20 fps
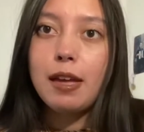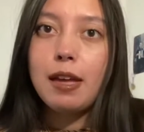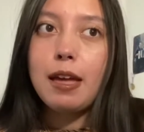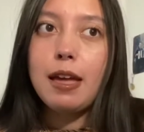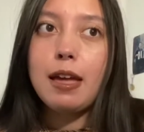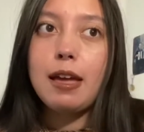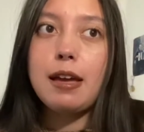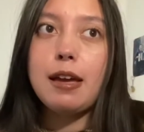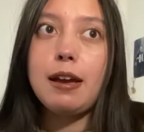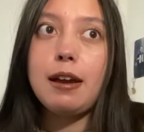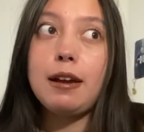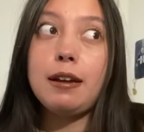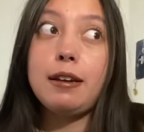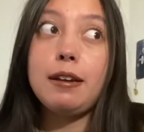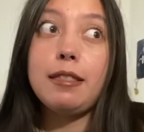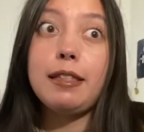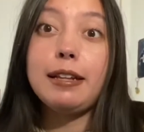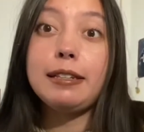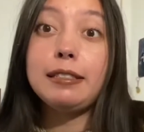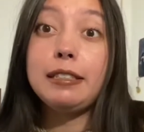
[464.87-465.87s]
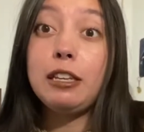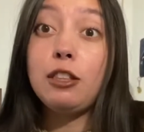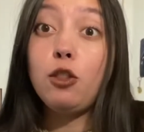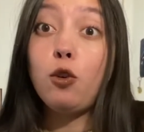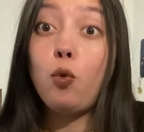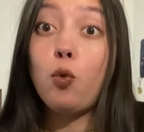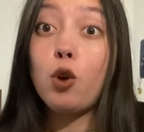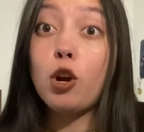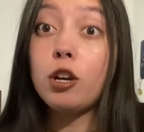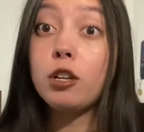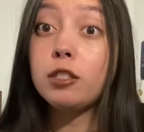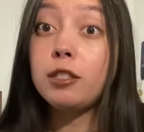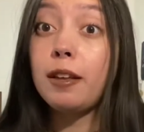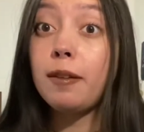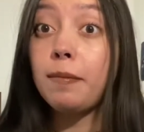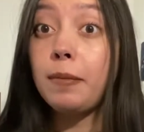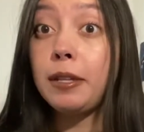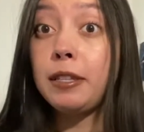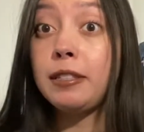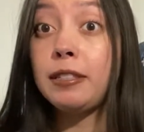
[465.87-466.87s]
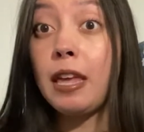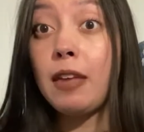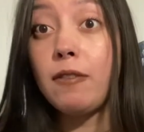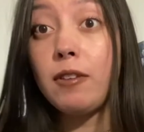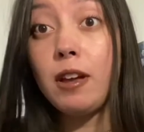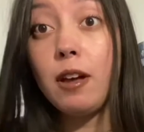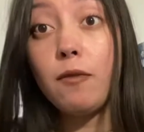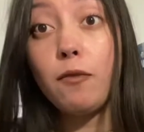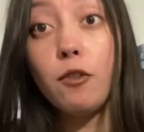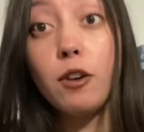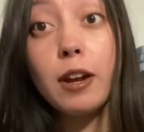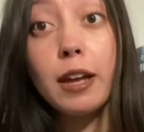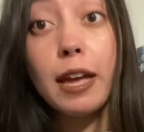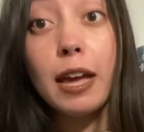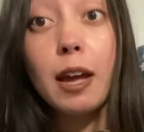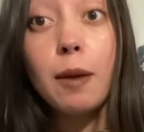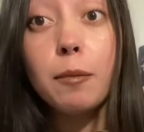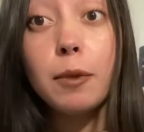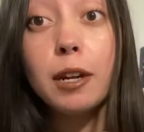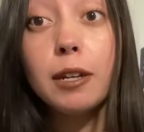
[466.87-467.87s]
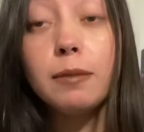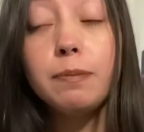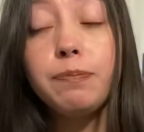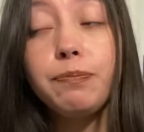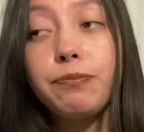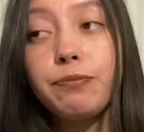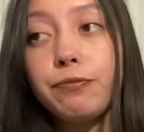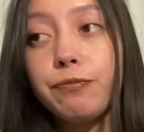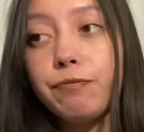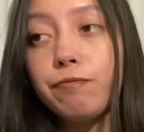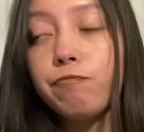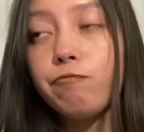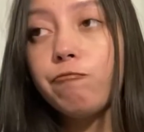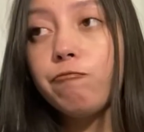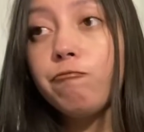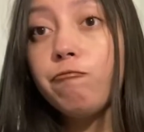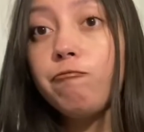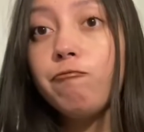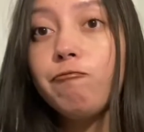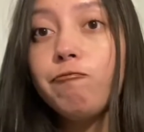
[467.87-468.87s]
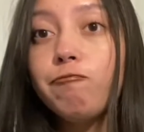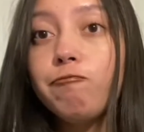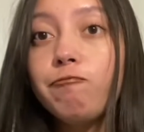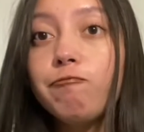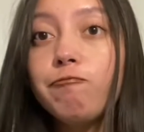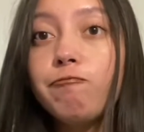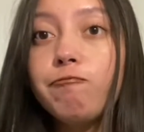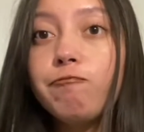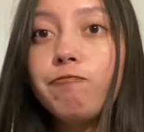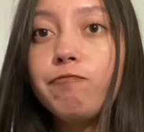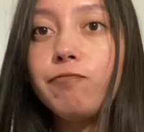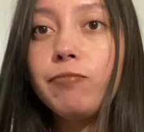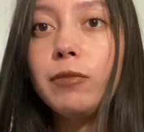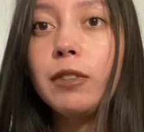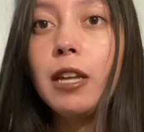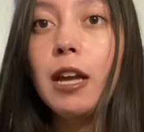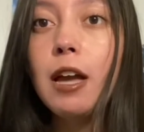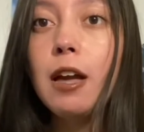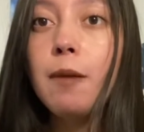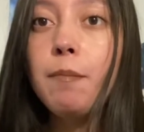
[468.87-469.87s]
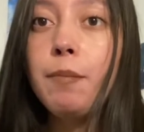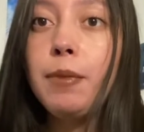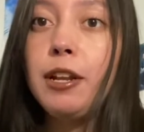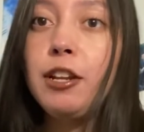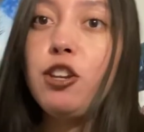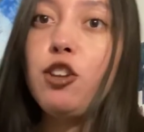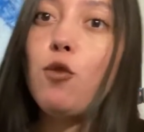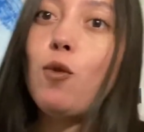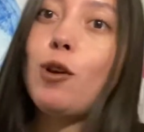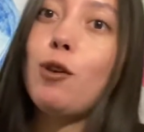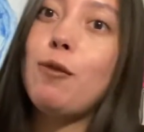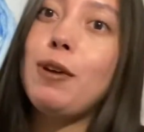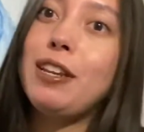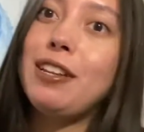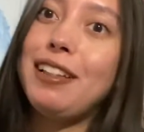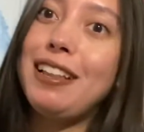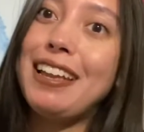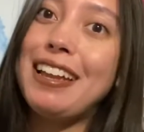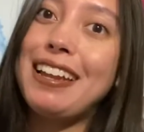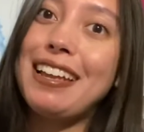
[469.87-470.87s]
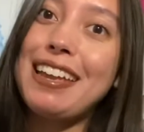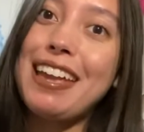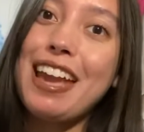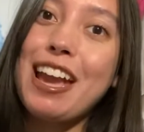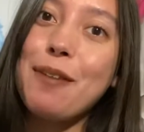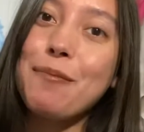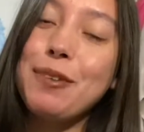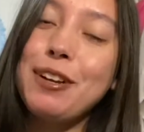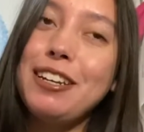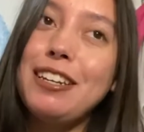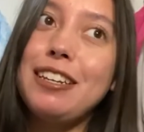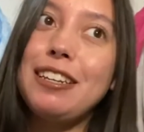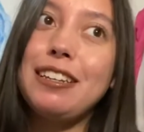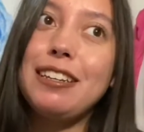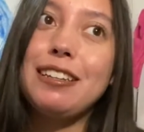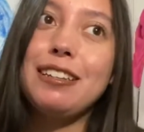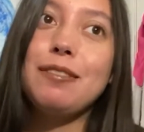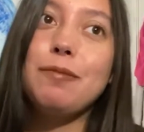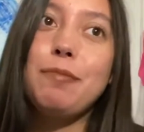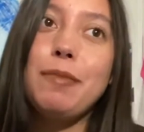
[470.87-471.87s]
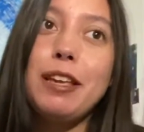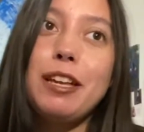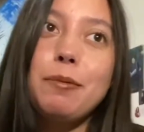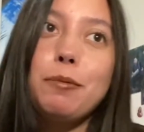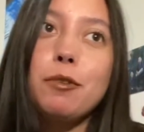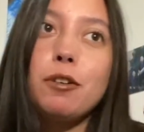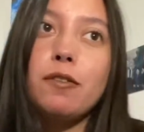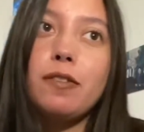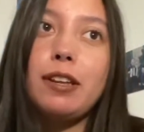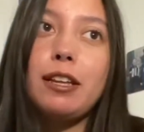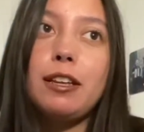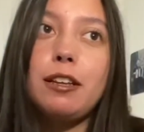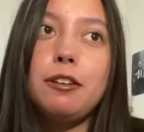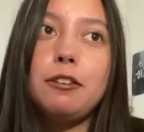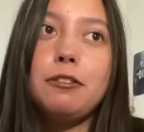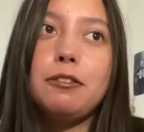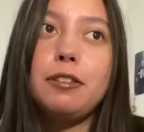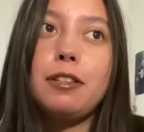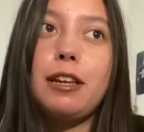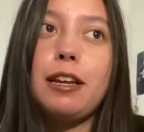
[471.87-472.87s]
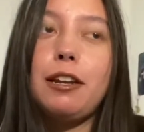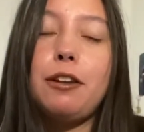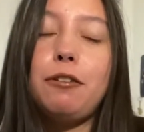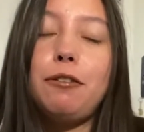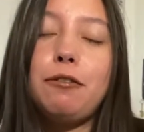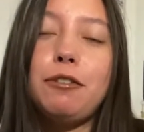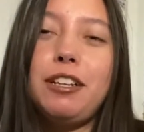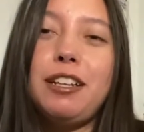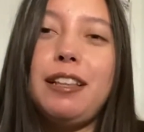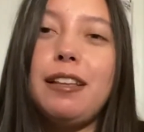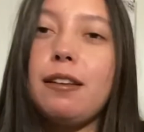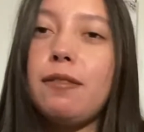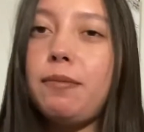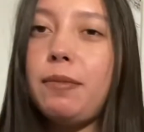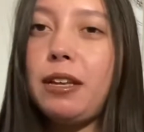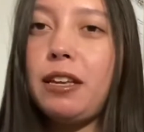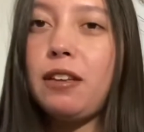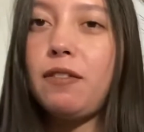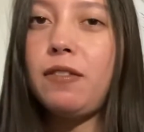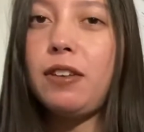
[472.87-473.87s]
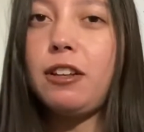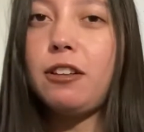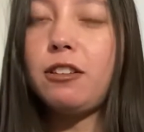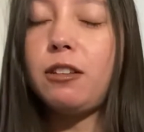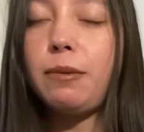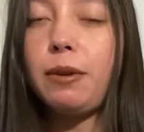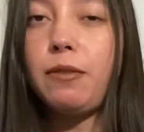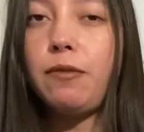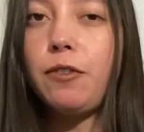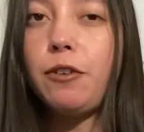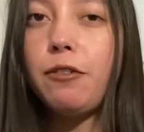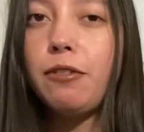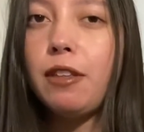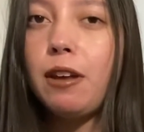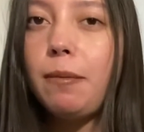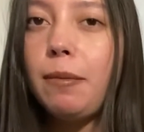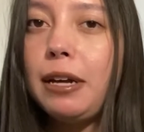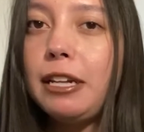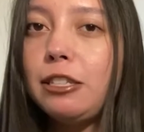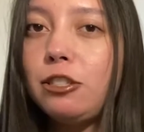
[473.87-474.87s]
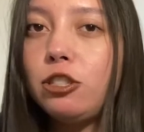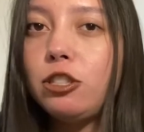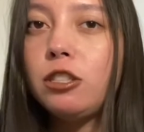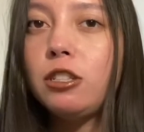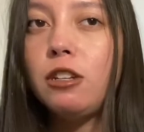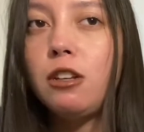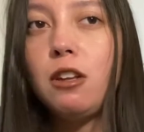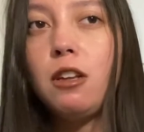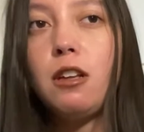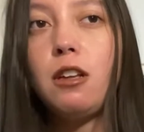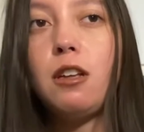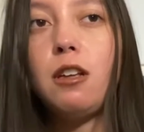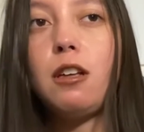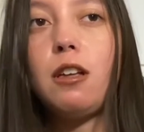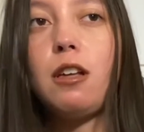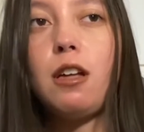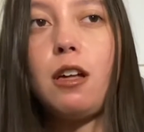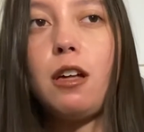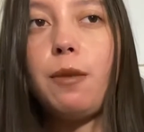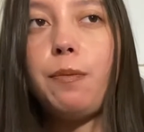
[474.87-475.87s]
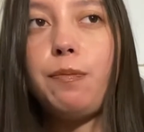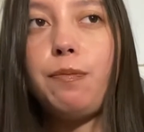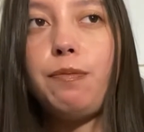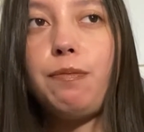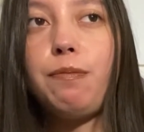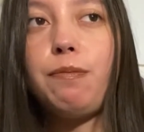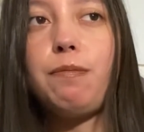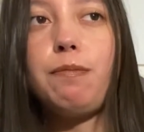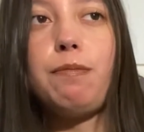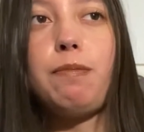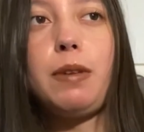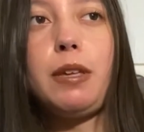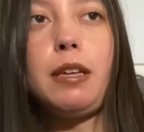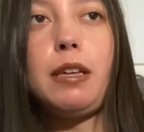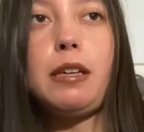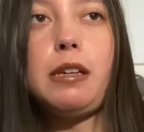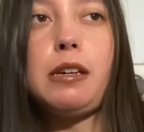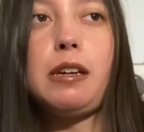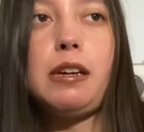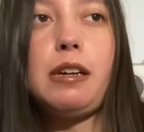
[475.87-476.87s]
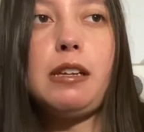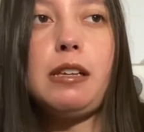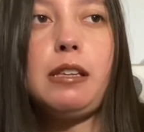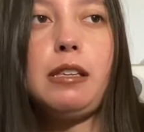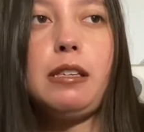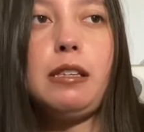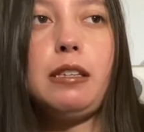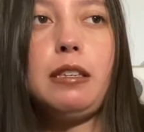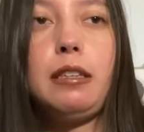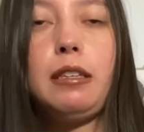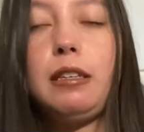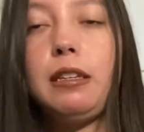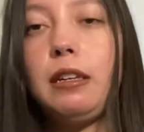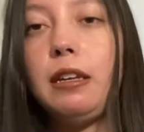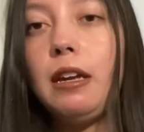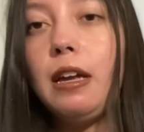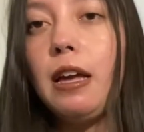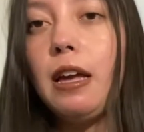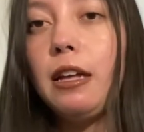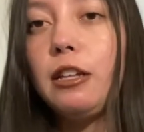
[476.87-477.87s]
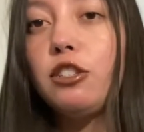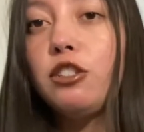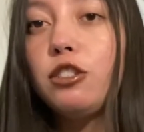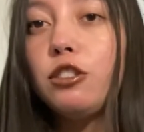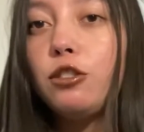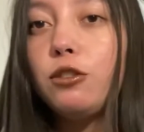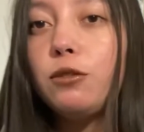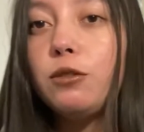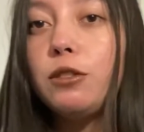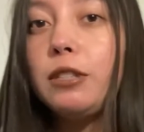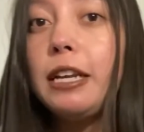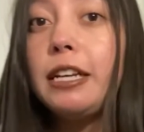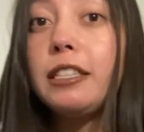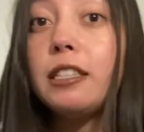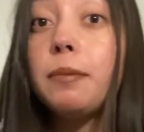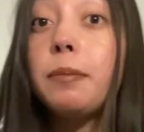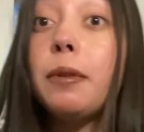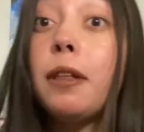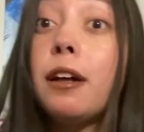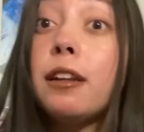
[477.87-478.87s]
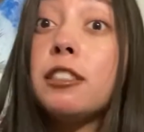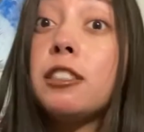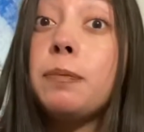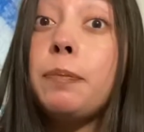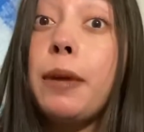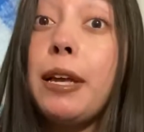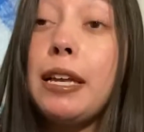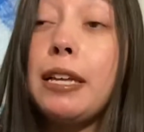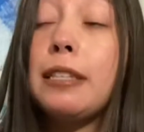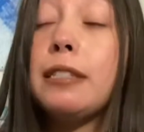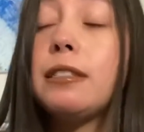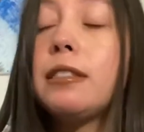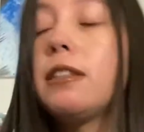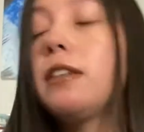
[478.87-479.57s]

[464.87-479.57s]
and that's in the works. I've been saving up for a camera. But I do want to wait till I get a camera to make more videos. I don't really like making videos on my phone that much, because it just takes up a lot of space.